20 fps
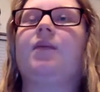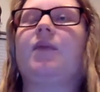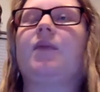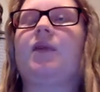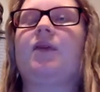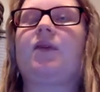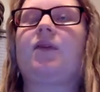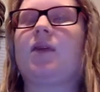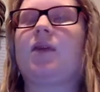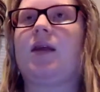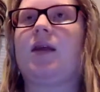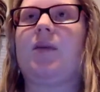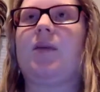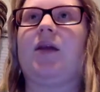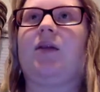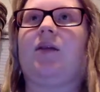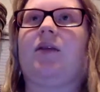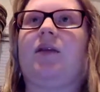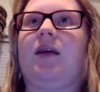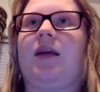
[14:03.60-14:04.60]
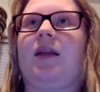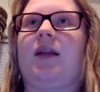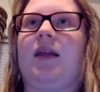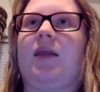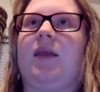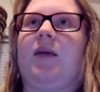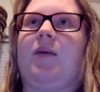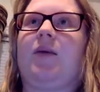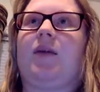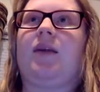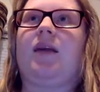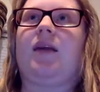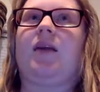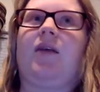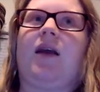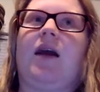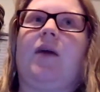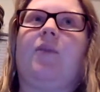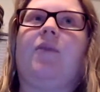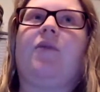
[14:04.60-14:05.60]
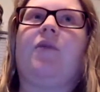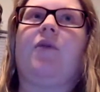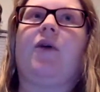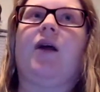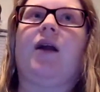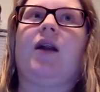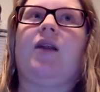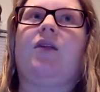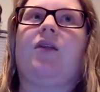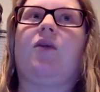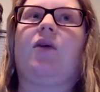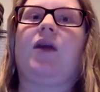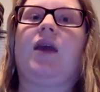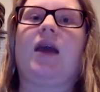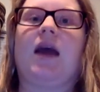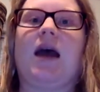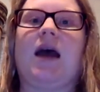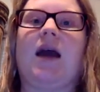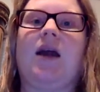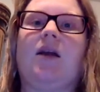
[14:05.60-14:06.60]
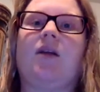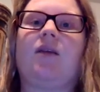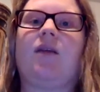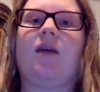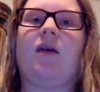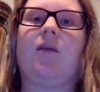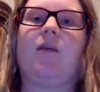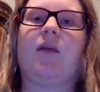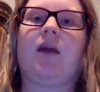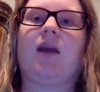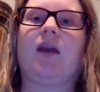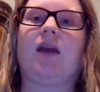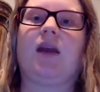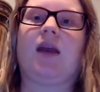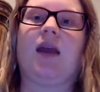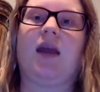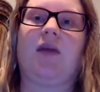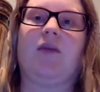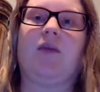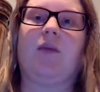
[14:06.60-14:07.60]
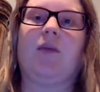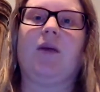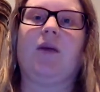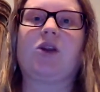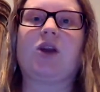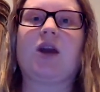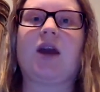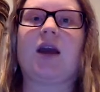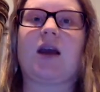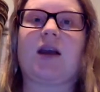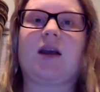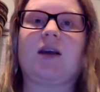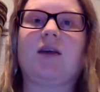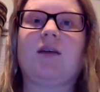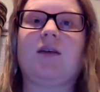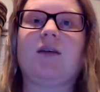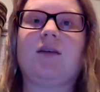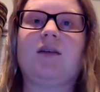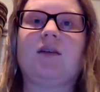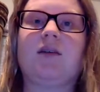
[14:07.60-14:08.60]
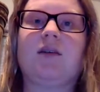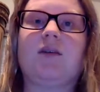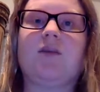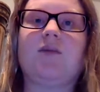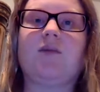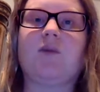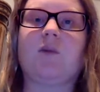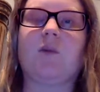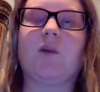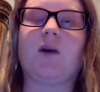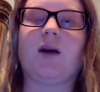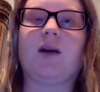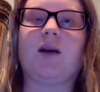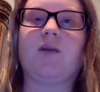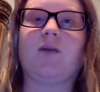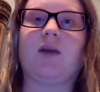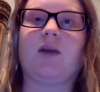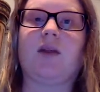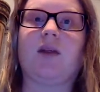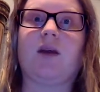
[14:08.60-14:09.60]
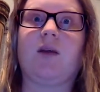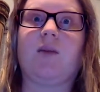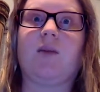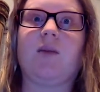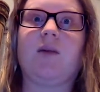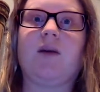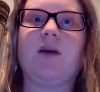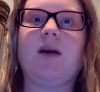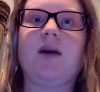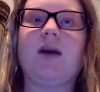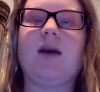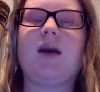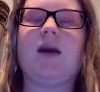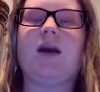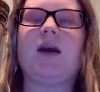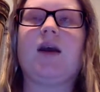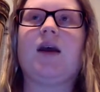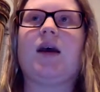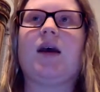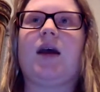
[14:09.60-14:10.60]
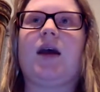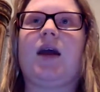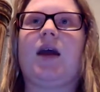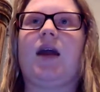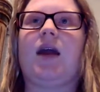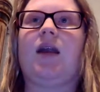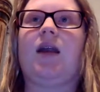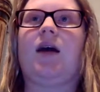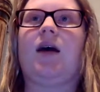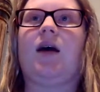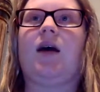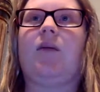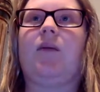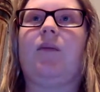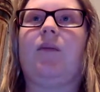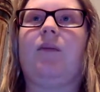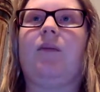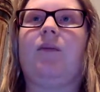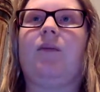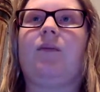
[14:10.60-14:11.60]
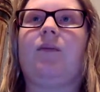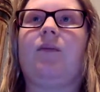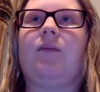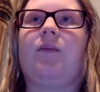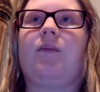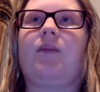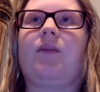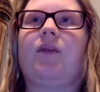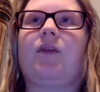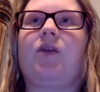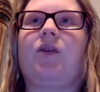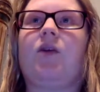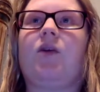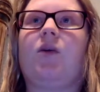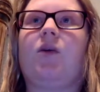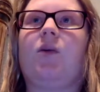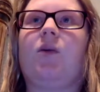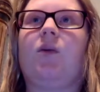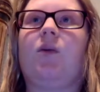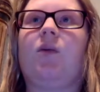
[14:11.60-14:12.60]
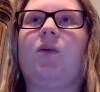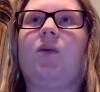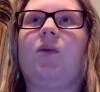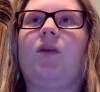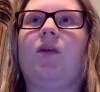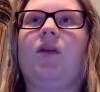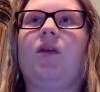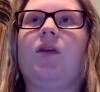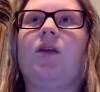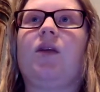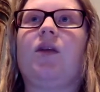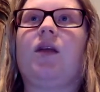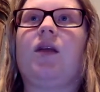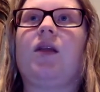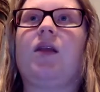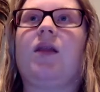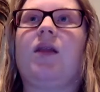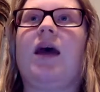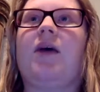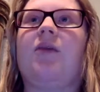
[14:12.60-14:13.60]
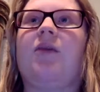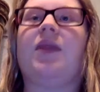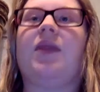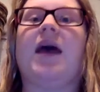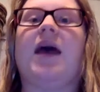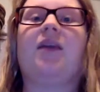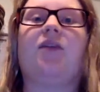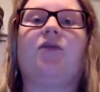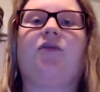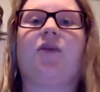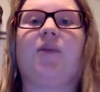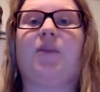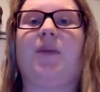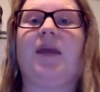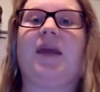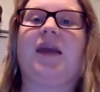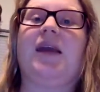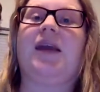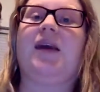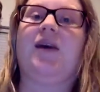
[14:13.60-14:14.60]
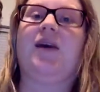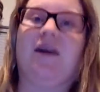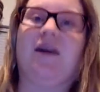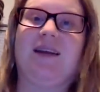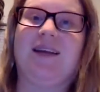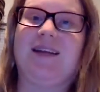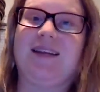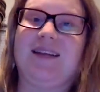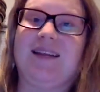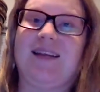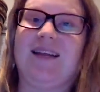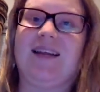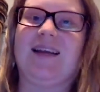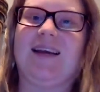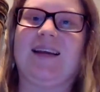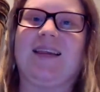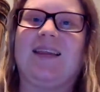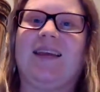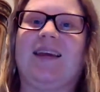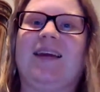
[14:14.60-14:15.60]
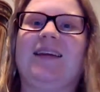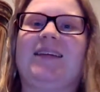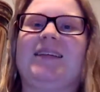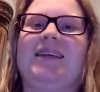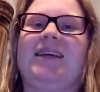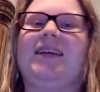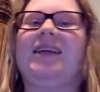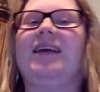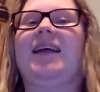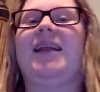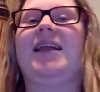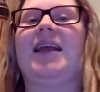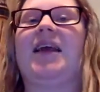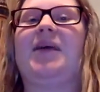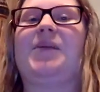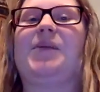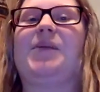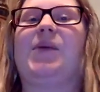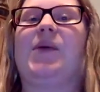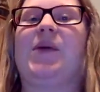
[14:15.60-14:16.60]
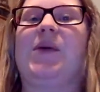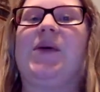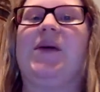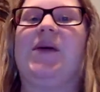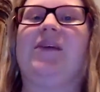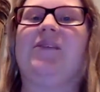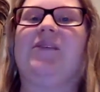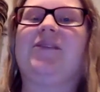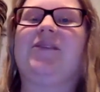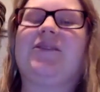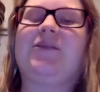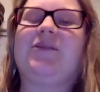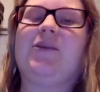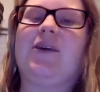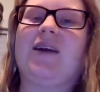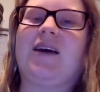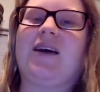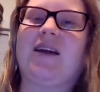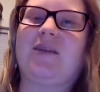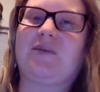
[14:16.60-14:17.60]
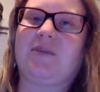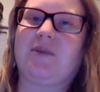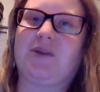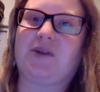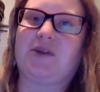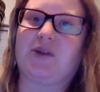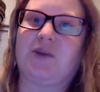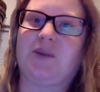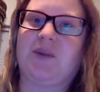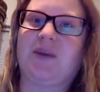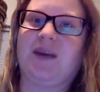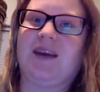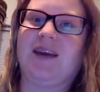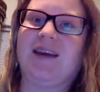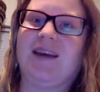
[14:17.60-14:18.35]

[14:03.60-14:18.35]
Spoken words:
some other things that they were saving up for. And so he hired them and he gave them a check for working with them. And so that is for me, honestly, like the ideal example of what a husband should be.